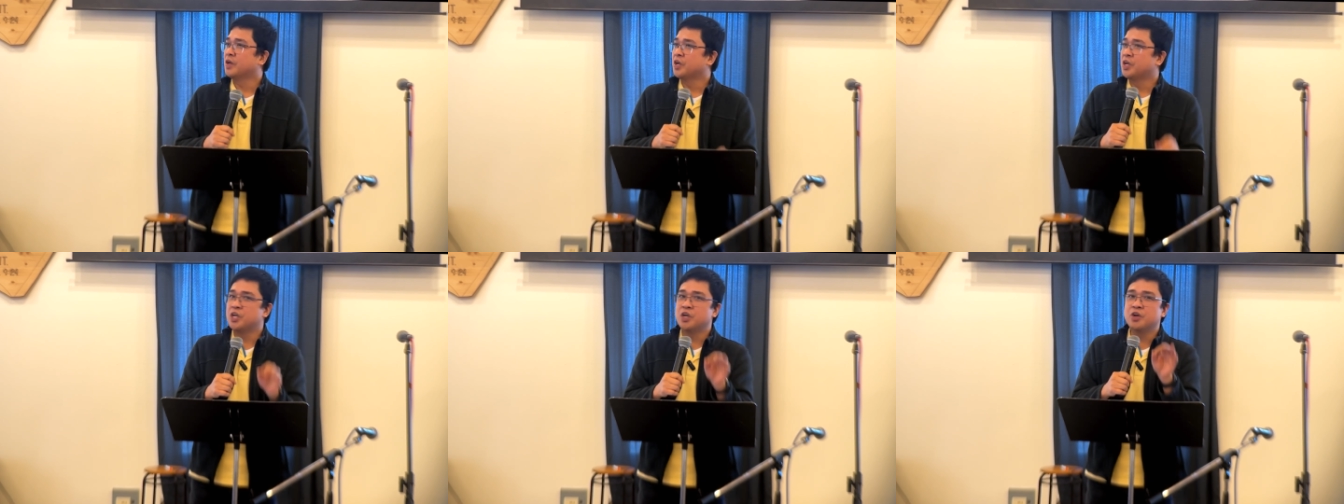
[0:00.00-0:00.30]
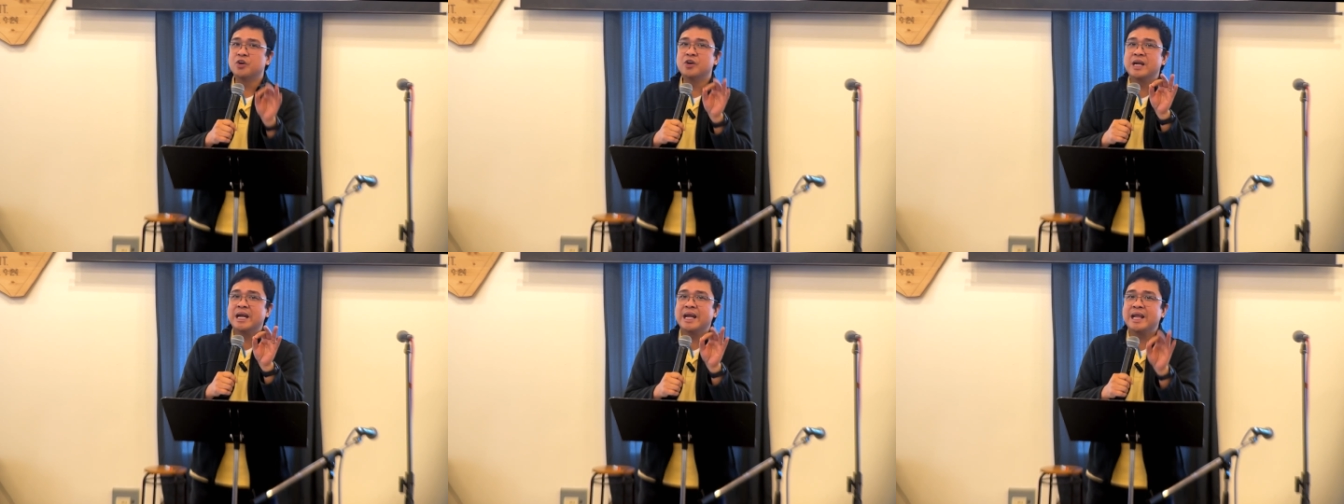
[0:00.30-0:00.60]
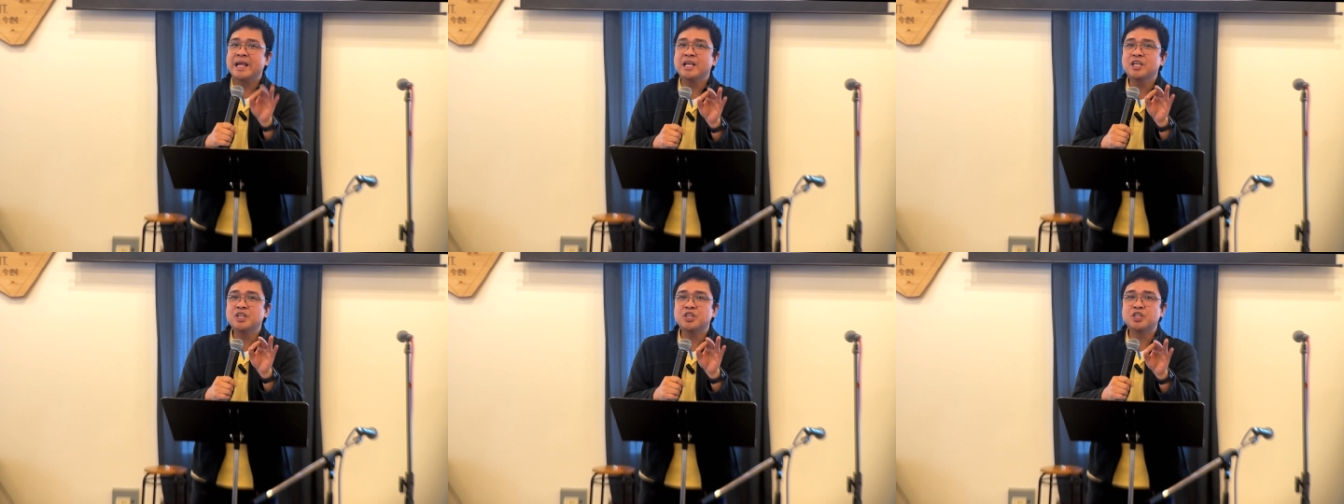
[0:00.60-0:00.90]
Your
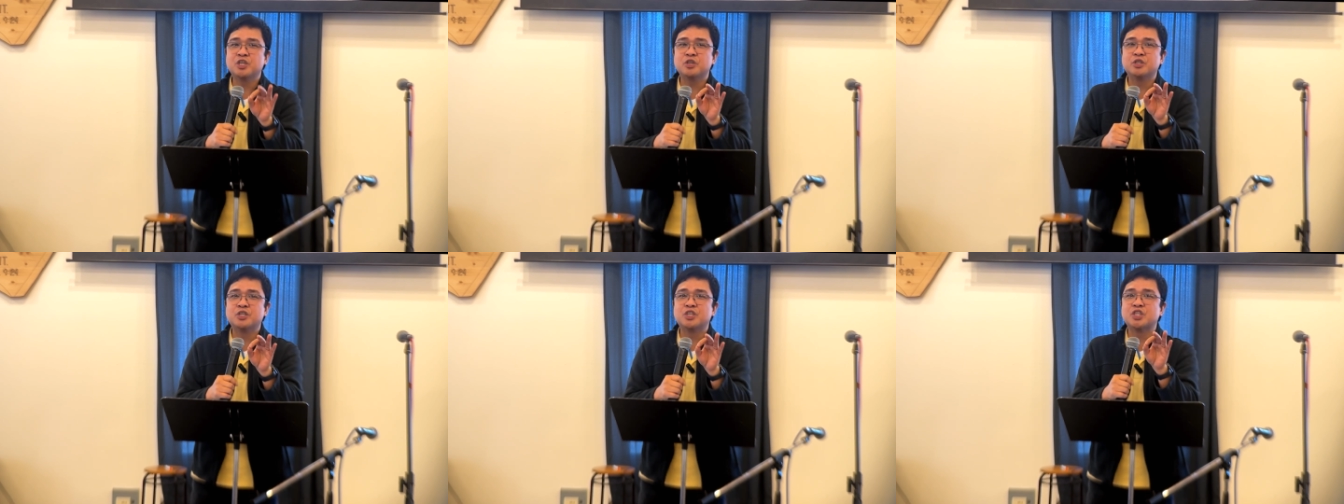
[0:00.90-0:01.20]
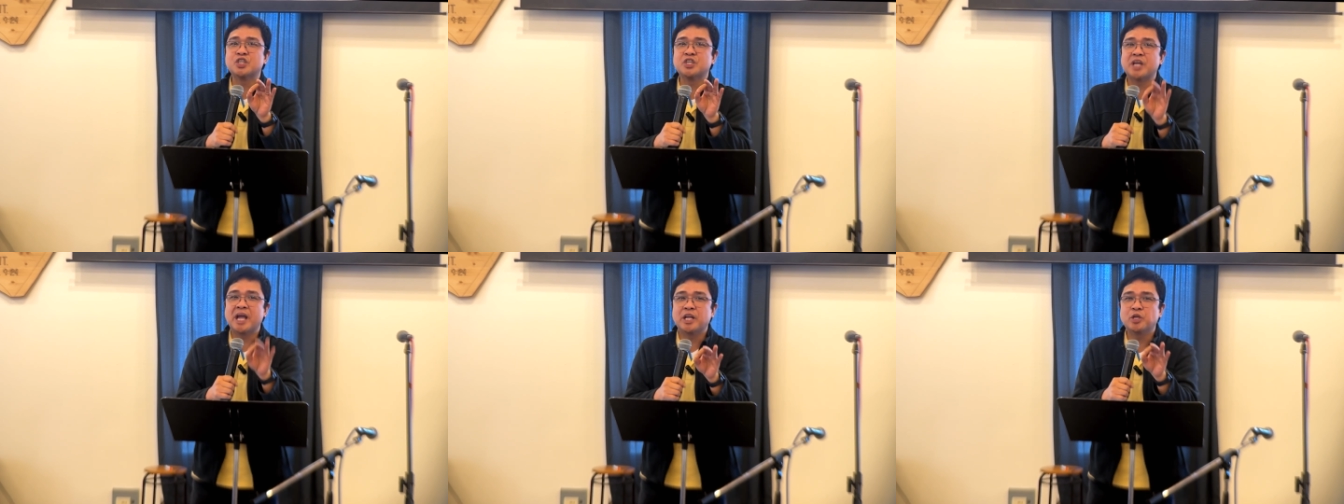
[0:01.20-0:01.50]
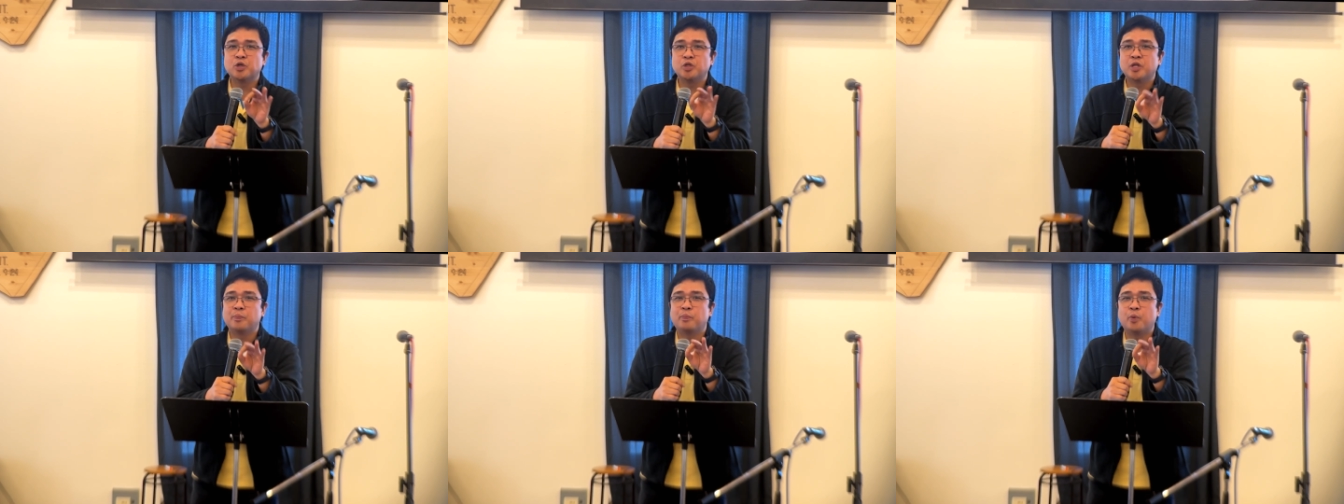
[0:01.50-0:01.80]
knees should shake
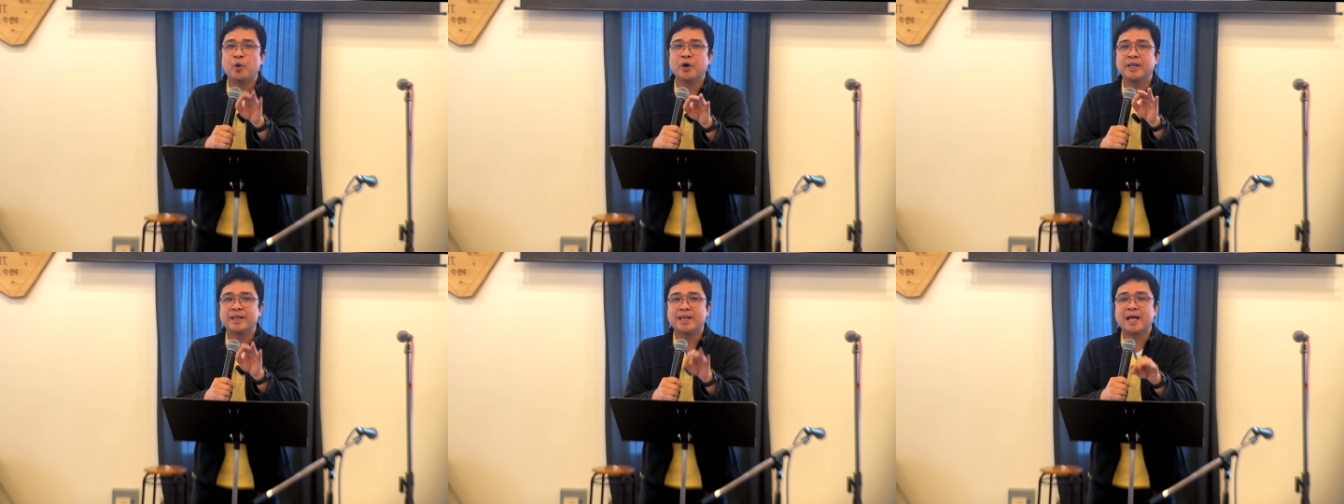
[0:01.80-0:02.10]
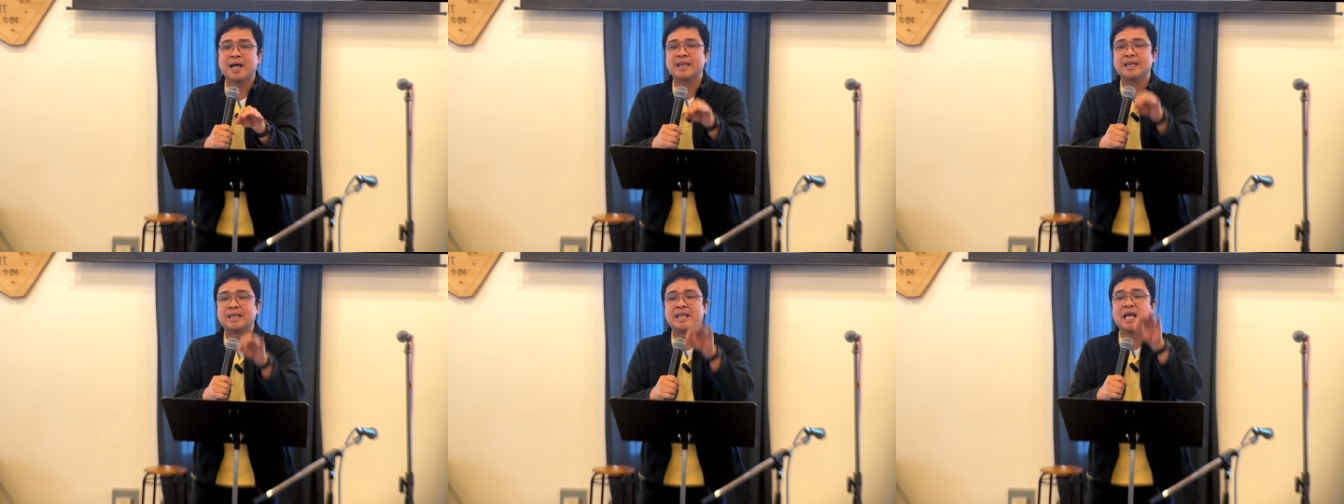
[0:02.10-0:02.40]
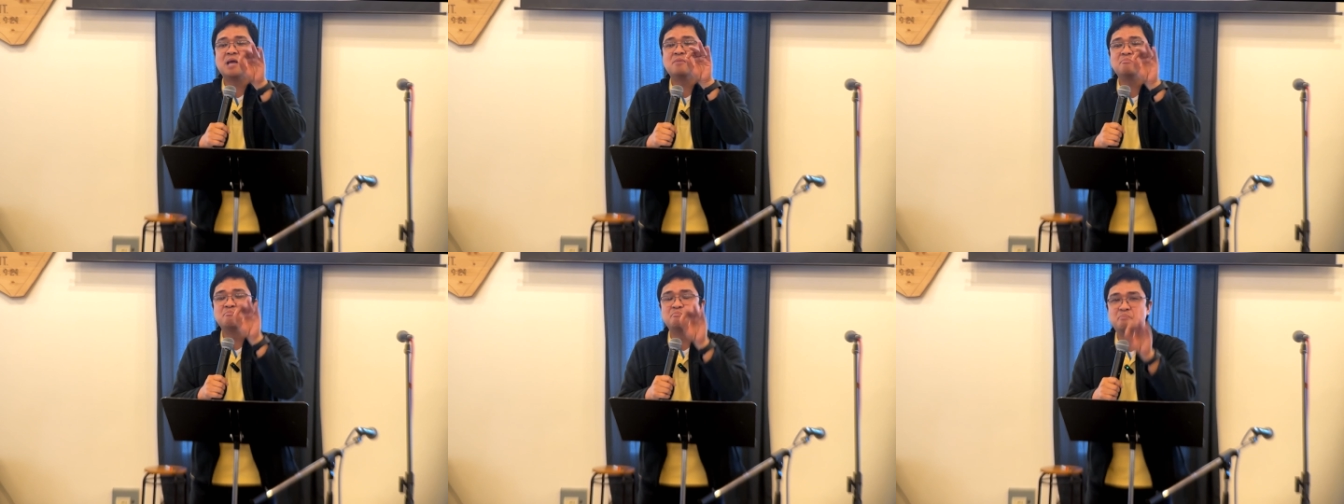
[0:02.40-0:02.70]
to the point that
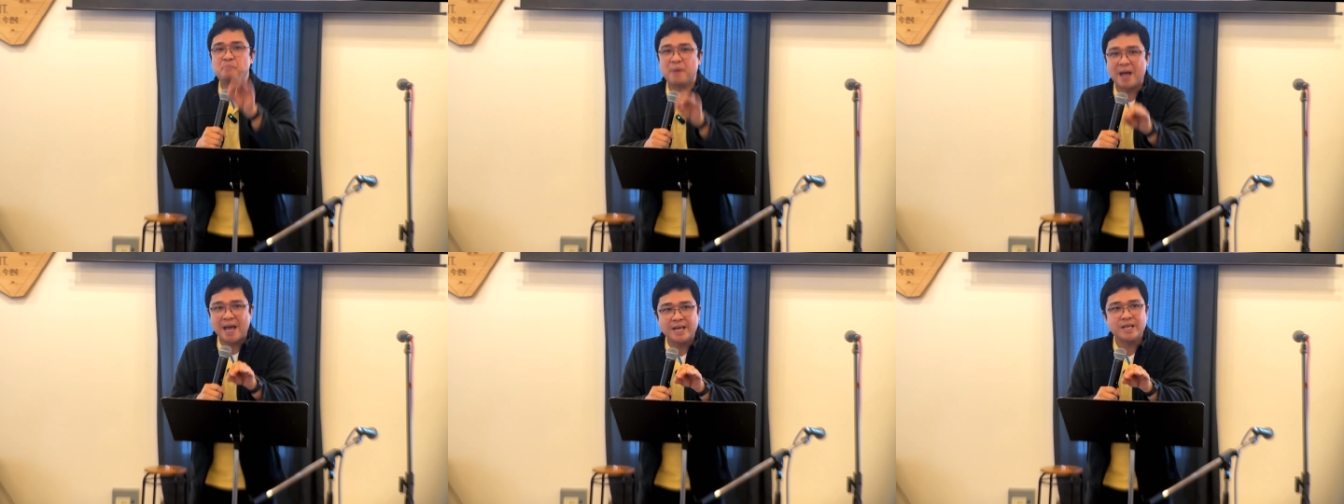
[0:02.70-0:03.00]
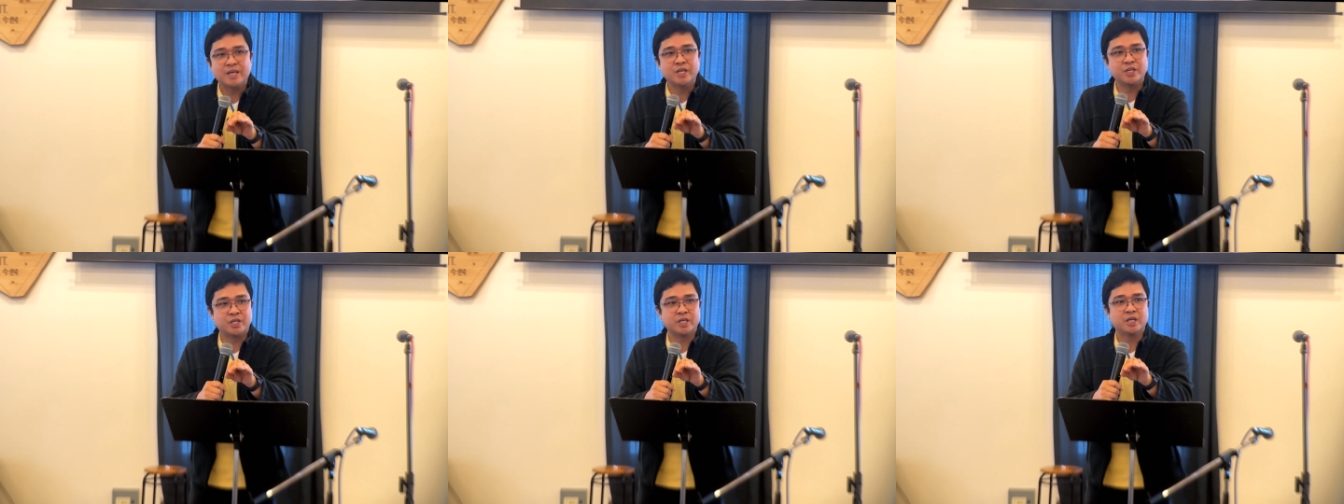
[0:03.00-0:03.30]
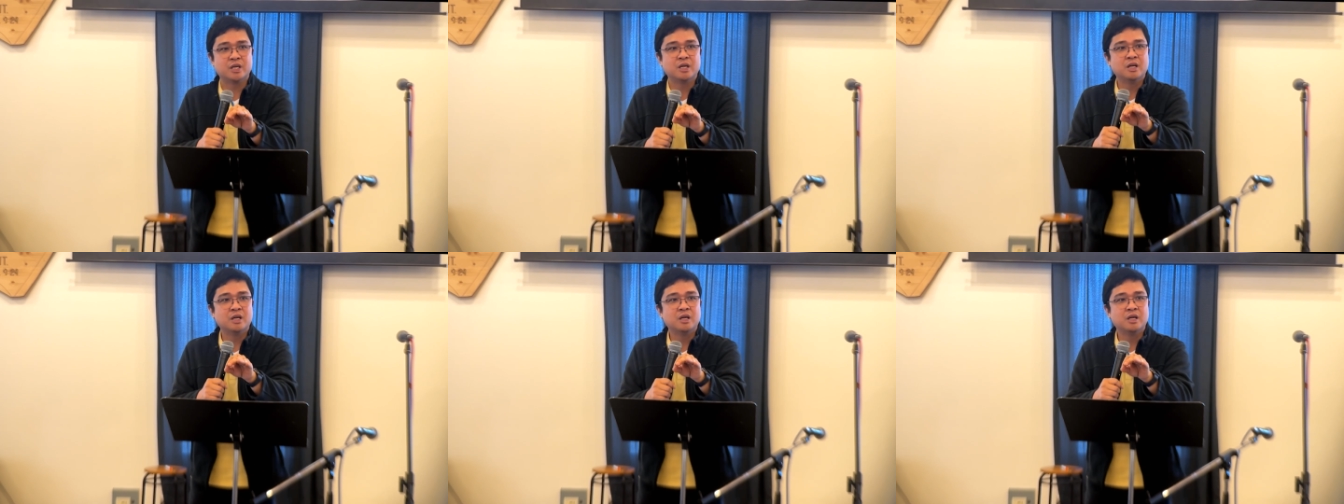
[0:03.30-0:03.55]
they bend